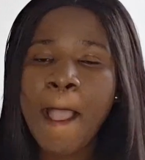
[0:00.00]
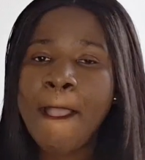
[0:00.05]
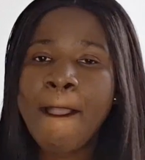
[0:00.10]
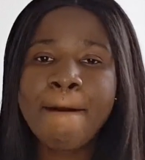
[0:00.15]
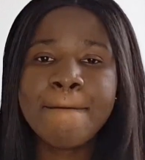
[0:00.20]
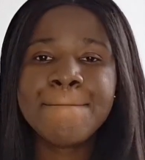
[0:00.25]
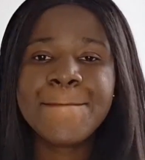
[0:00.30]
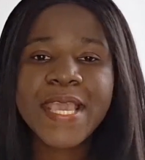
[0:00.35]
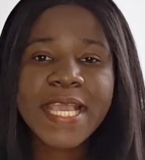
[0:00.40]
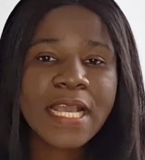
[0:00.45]

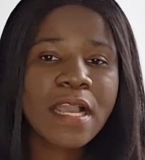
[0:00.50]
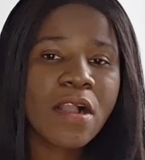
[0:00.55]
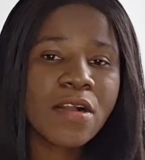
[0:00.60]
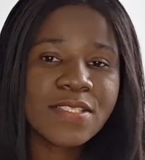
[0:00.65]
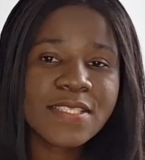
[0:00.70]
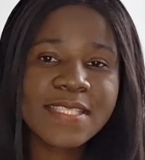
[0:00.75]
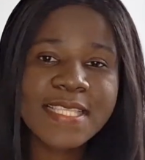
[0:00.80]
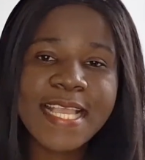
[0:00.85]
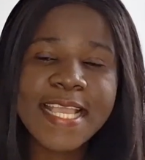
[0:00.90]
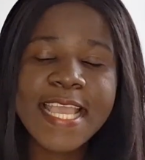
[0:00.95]
because
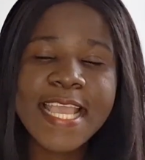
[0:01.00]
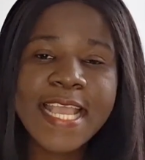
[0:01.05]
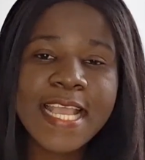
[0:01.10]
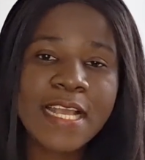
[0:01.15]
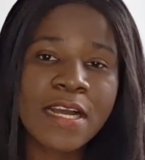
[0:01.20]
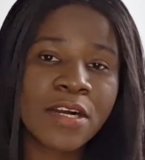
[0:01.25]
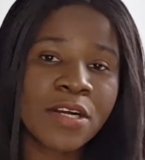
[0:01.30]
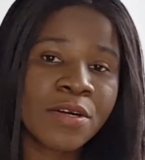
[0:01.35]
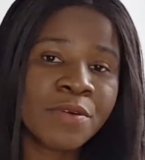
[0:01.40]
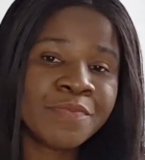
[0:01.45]
the
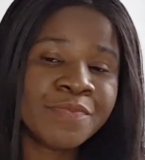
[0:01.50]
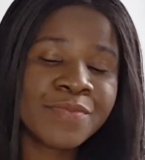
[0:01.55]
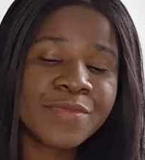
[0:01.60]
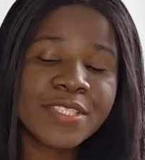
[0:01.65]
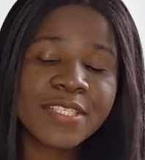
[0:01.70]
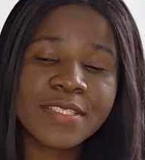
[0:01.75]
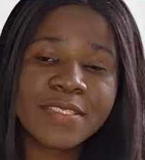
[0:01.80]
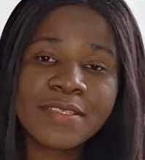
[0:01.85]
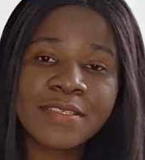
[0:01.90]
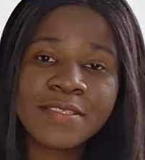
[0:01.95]

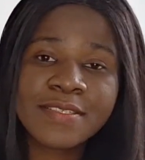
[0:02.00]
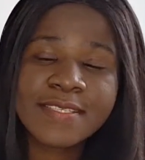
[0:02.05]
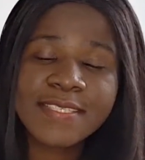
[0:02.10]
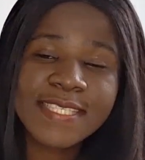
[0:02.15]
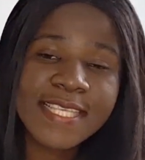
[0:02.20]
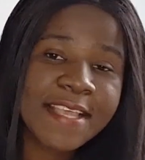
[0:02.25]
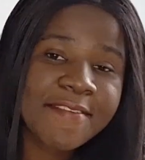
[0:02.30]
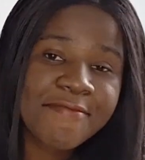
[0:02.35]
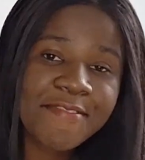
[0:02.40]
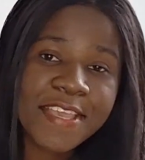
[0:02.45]

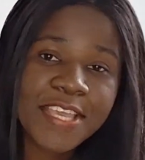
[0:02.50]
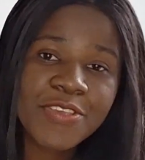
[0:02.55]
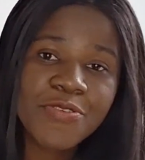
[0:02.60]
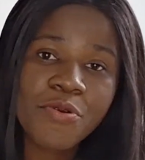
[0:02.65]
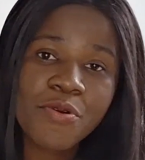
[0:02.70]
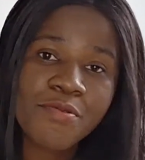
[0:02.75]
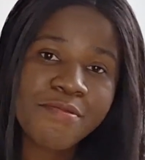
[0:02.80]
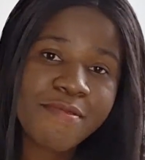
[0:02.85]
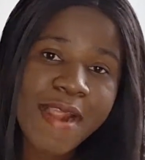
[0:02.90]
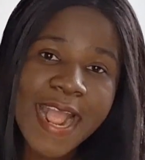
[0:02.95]
CV you're
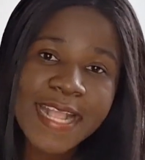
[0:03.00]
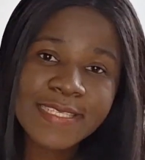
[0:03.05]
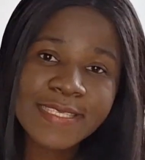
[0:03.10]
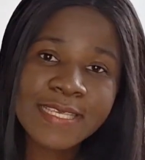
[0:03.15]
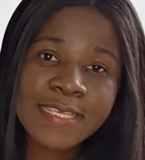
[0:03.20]
writing,